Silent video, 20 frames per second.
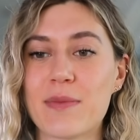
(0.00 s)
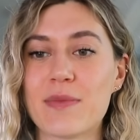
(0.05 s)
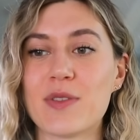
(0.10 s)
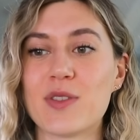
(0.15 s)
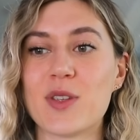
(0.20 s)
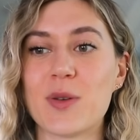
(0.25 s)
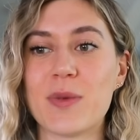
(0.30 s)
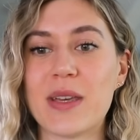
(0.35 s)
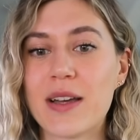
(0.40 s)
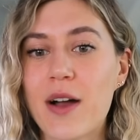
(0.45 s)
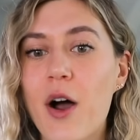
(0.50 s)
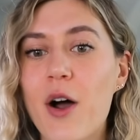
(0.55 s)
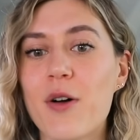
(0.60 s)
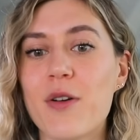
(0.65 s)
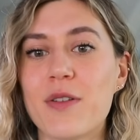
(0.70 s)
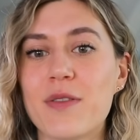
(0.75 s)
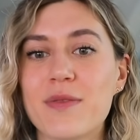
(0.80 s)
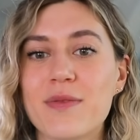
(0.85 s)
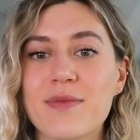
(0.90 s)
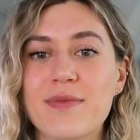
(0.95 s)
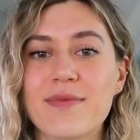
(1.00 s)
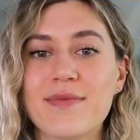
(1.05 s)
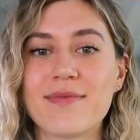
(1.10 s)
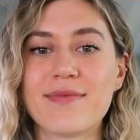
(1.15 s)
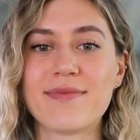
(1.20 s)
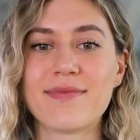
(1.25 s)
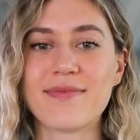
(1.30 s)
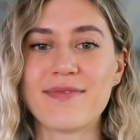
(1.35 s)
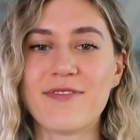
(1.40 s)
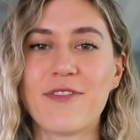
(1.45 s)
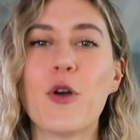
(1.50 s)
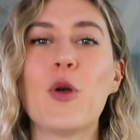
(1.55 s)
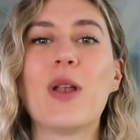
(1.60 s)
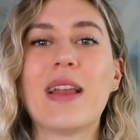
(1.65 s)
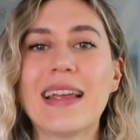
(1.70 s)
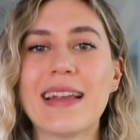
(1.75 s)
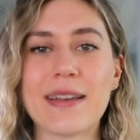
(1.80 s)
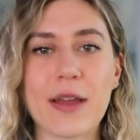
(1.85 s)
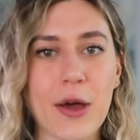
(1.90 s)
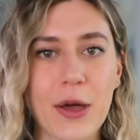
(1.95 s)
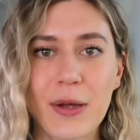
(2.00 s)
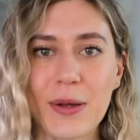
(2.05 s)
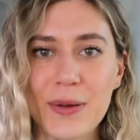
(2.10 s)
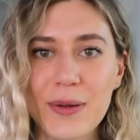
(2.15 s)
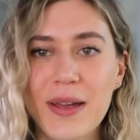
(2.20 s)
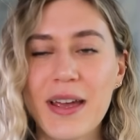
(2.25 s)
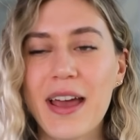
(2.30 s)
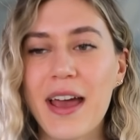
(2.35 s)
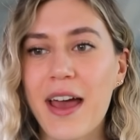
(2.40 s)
so we can't fully know,